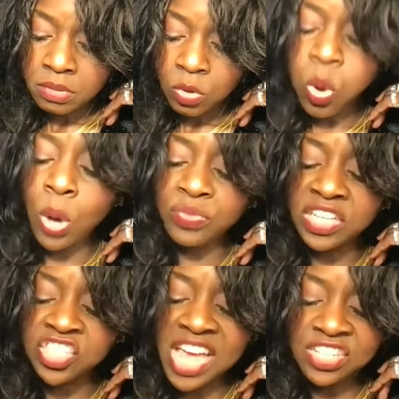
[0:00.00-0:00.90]
Quote,
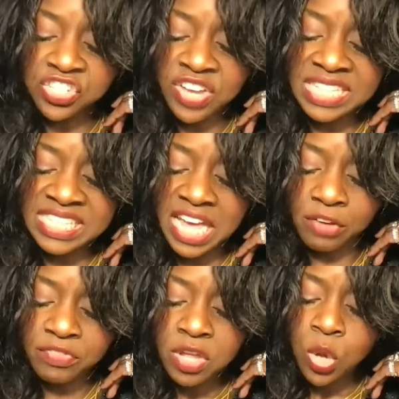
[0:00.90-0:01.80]
the gesture
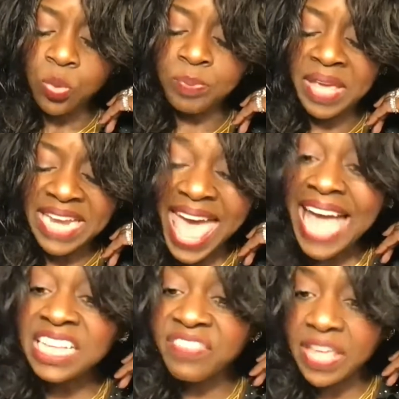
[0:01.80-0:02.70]
itself would be an
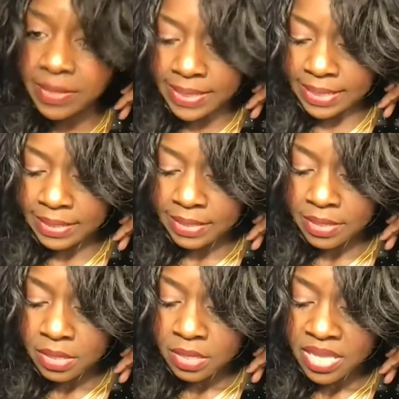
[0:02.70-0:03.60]
act of healing.
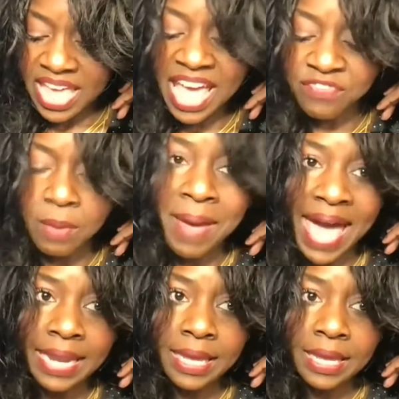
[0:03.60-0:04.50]

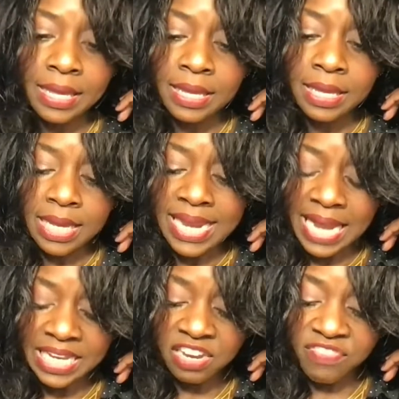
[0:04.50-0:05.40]
Everybody can
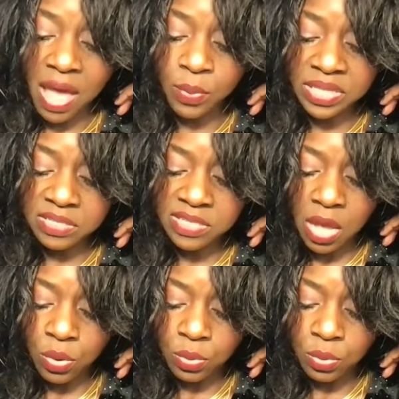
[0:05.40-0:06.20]
identify with the song.